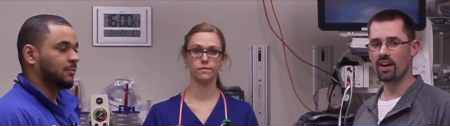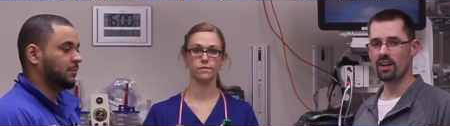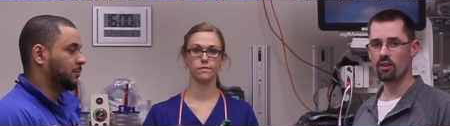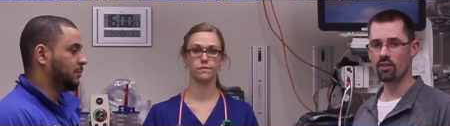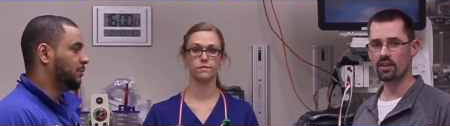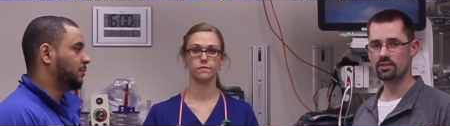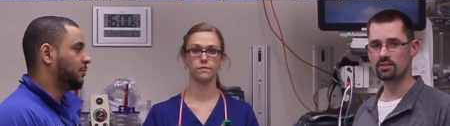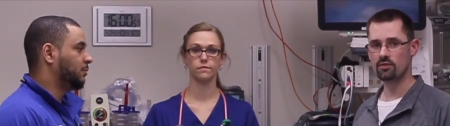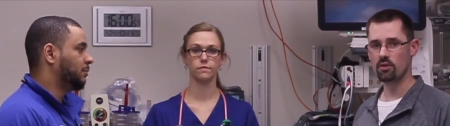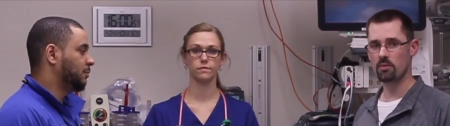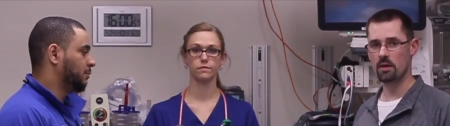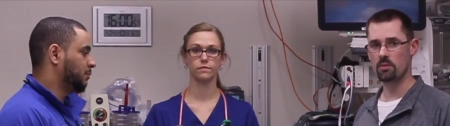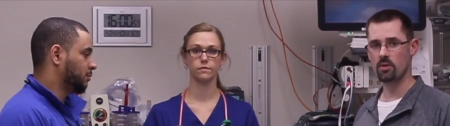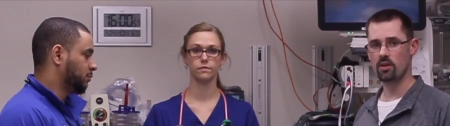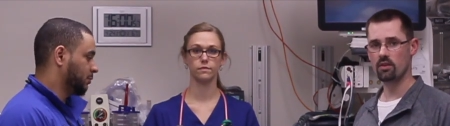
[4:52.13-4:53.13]
Speaker 1: final things to
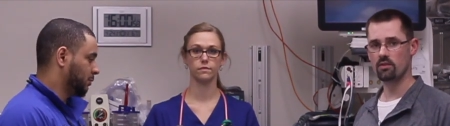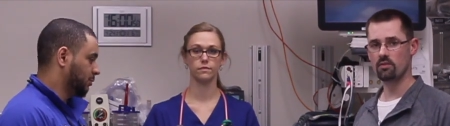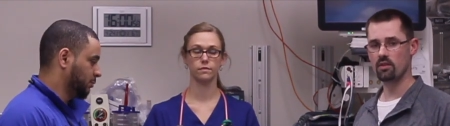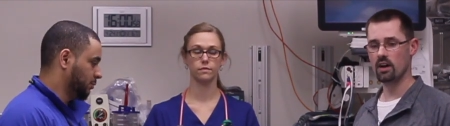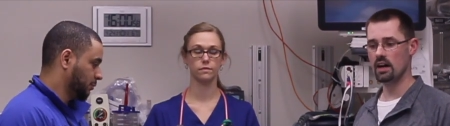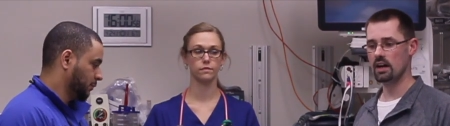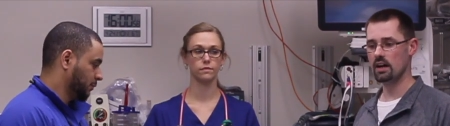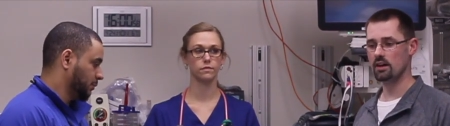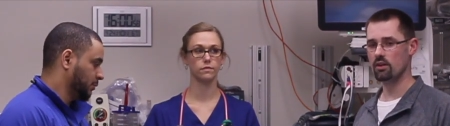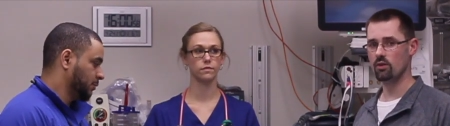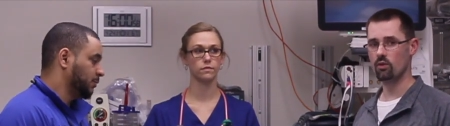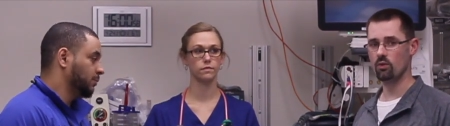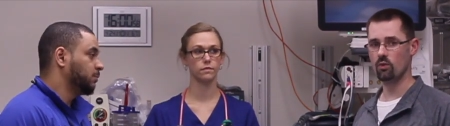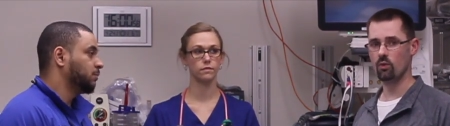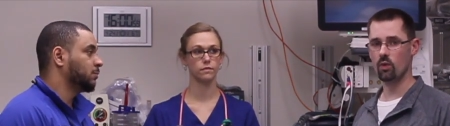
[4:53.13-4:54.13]
remember, uh,
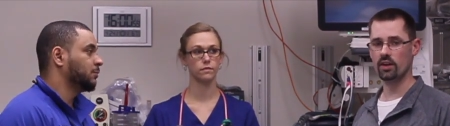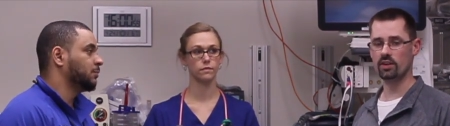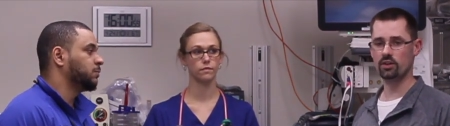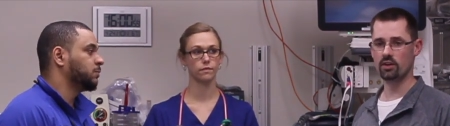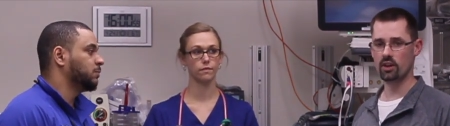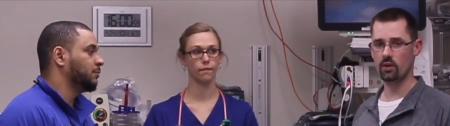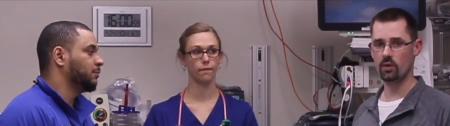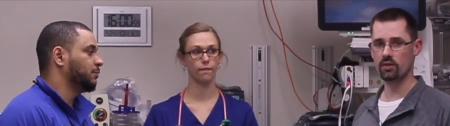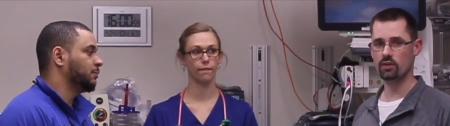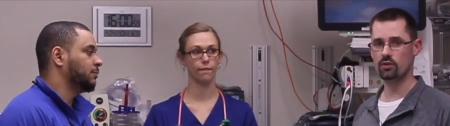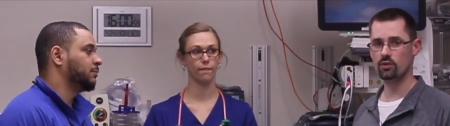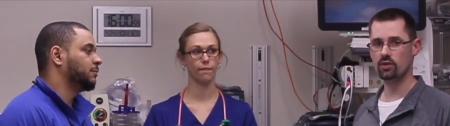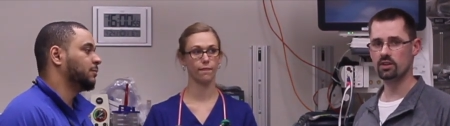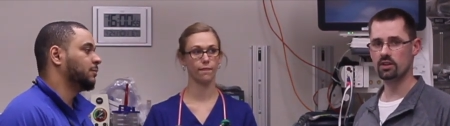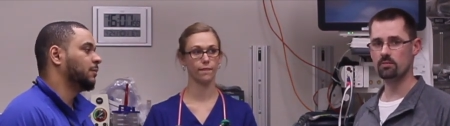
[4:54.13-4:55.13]
when you're going to
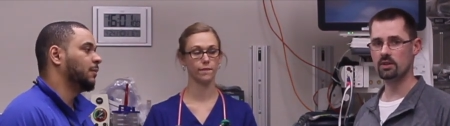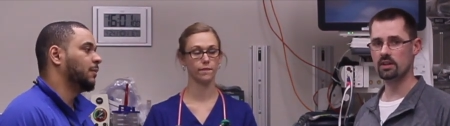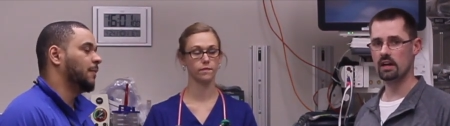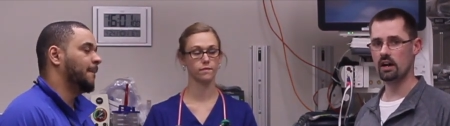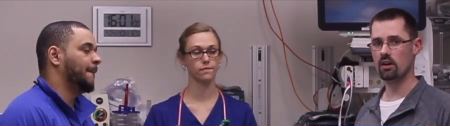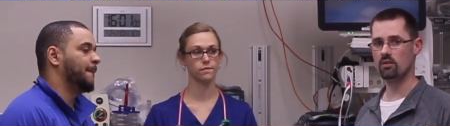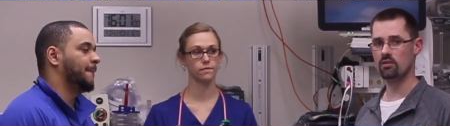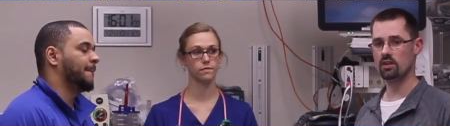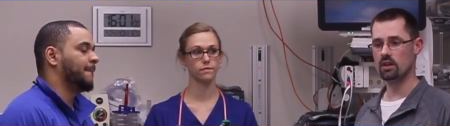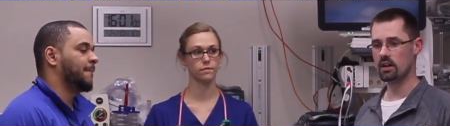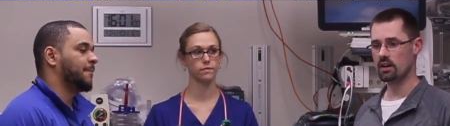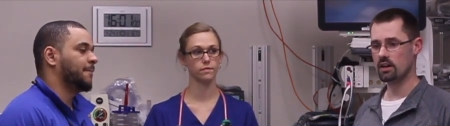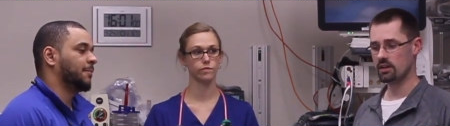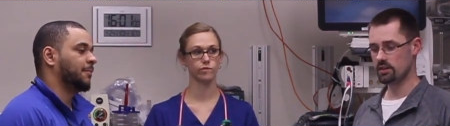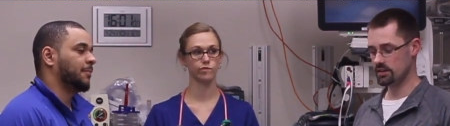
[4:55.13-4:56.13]
do a DPL,
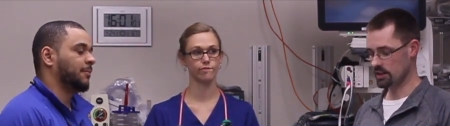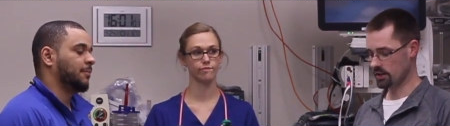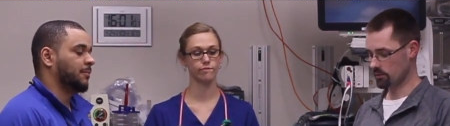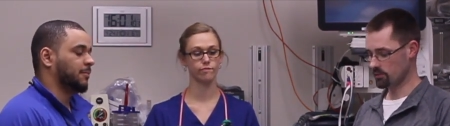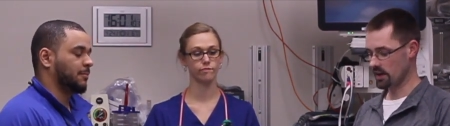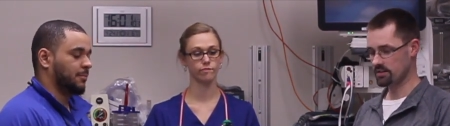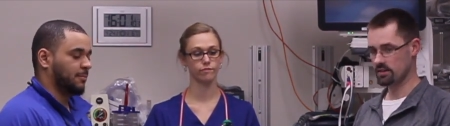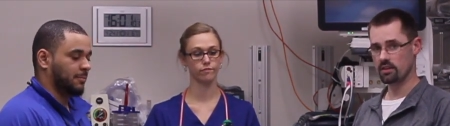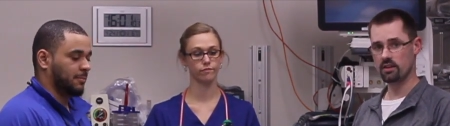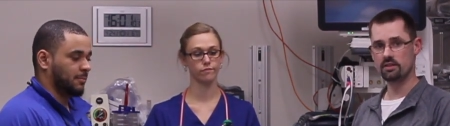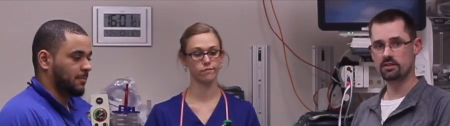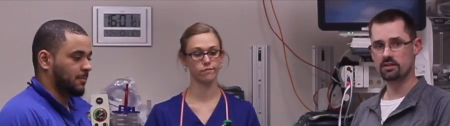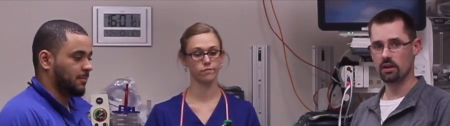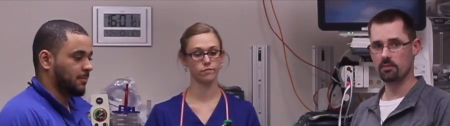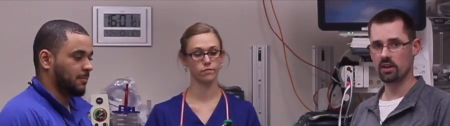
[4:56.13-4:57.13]
decompressing the
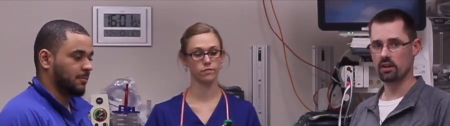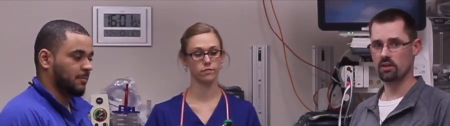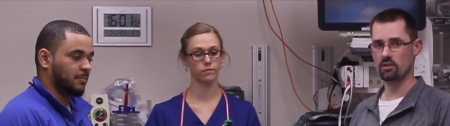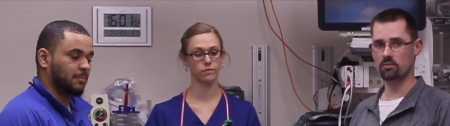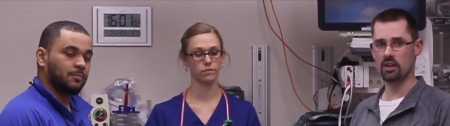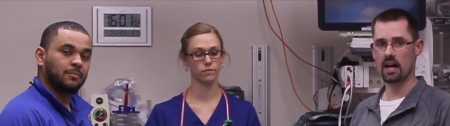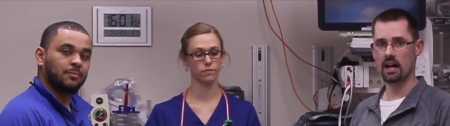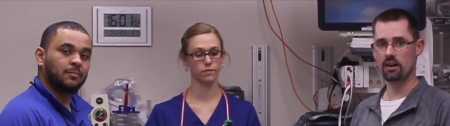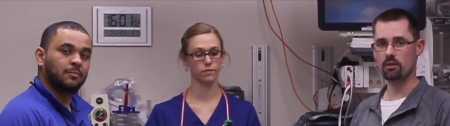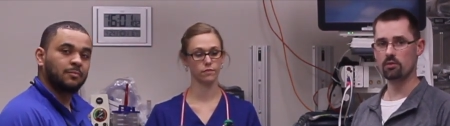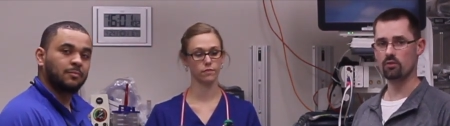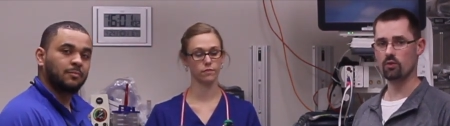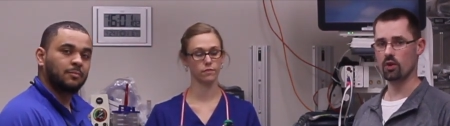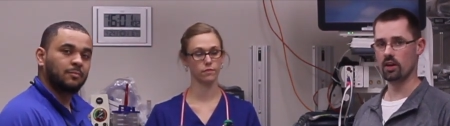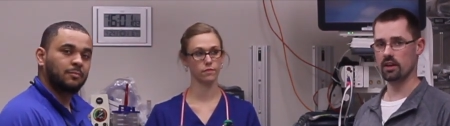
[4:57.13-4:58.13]
stomach and the bladder
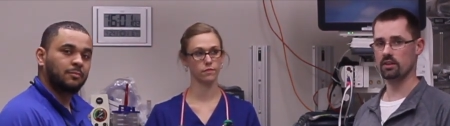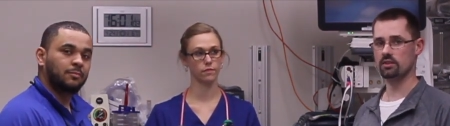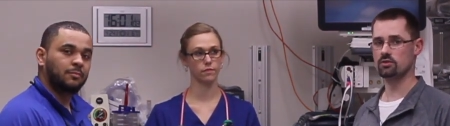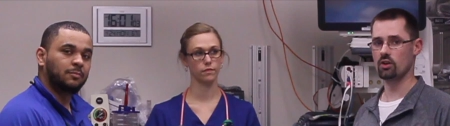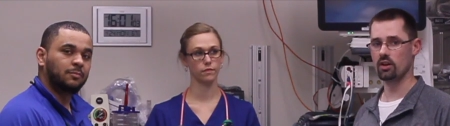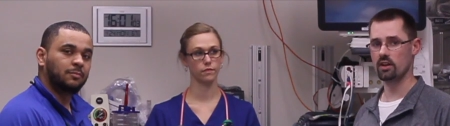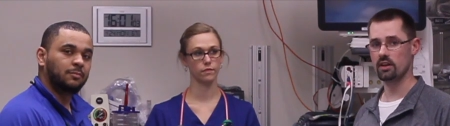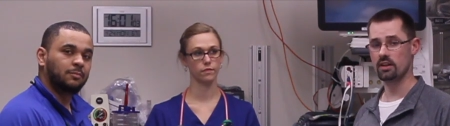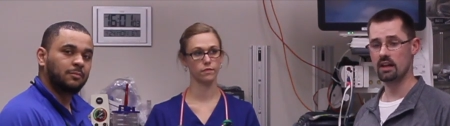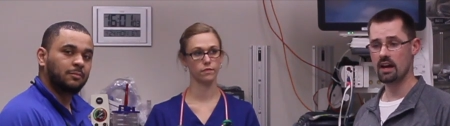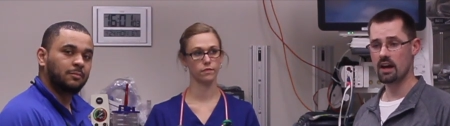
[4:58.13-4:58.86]
before getting started.